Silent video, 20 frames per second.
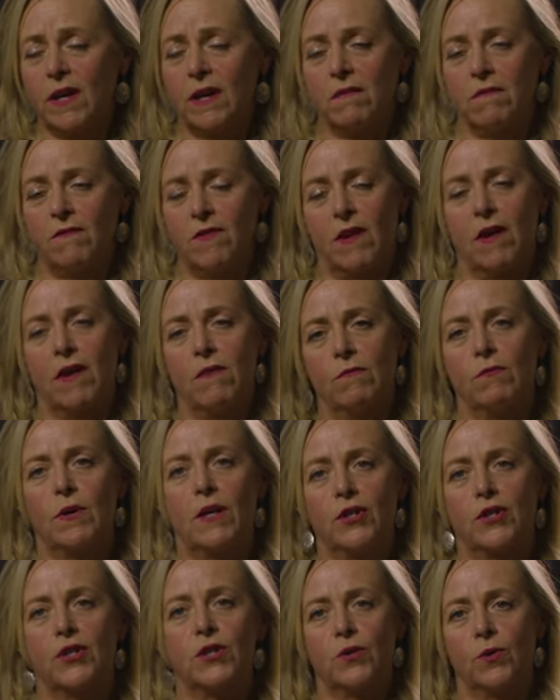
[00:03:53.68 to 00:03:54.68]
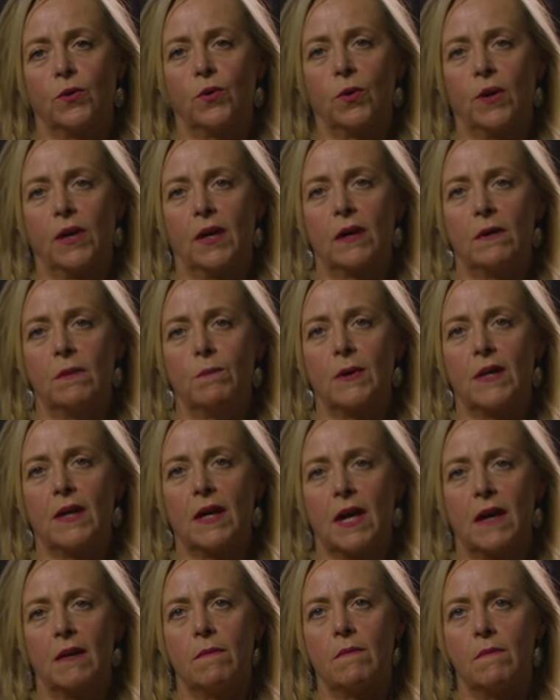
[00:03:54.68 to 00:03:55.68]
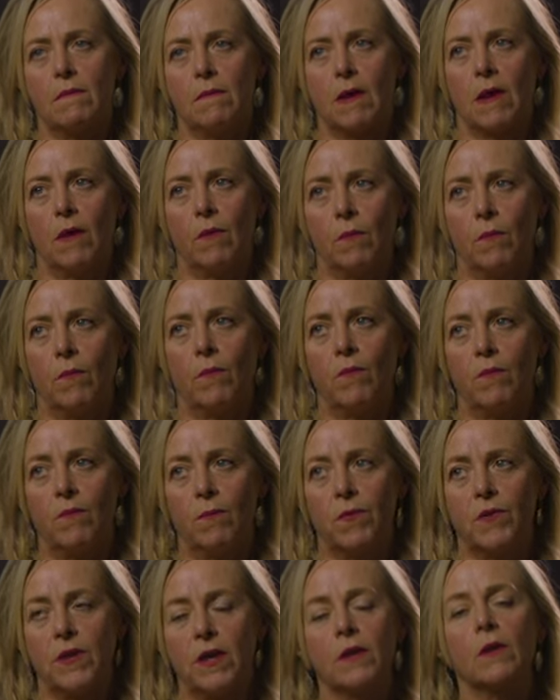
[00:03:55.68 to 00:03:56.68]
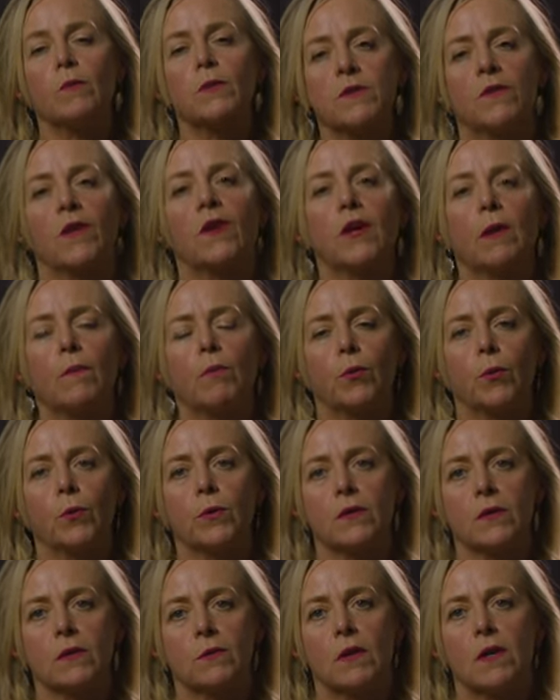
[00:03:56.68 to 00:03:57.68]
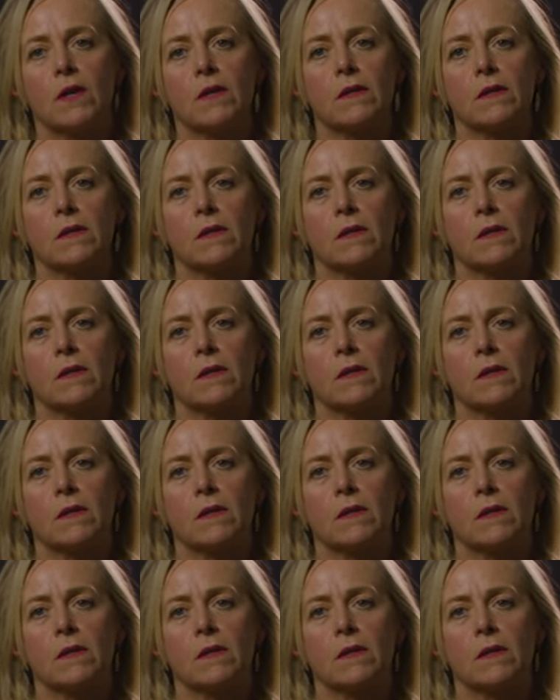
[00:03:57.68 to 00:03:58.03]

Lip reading: and very rich story became a thing that was very important to us.